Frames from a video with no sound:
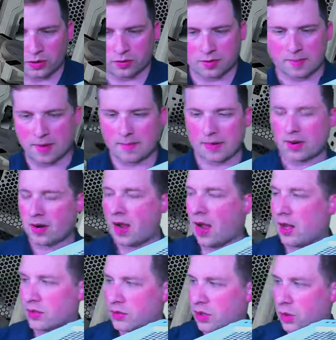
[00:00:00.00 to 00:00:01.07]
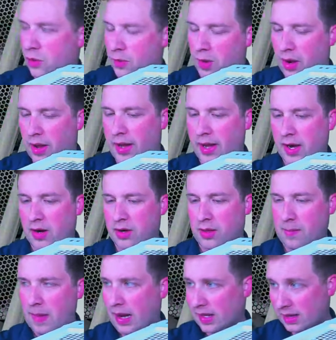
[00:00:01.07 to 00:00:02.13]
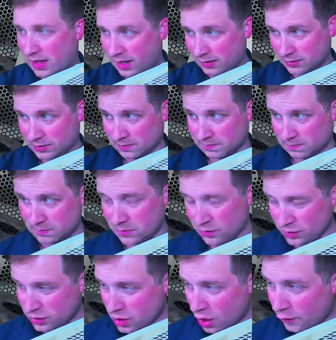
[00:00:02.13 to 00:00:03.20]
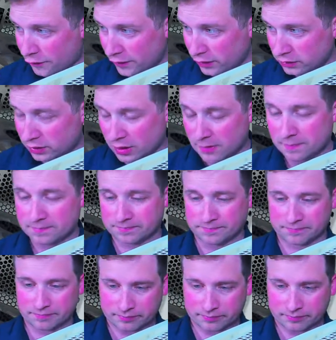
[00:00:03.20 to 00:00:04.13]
remember, uh, so here, the bag of case, no filter,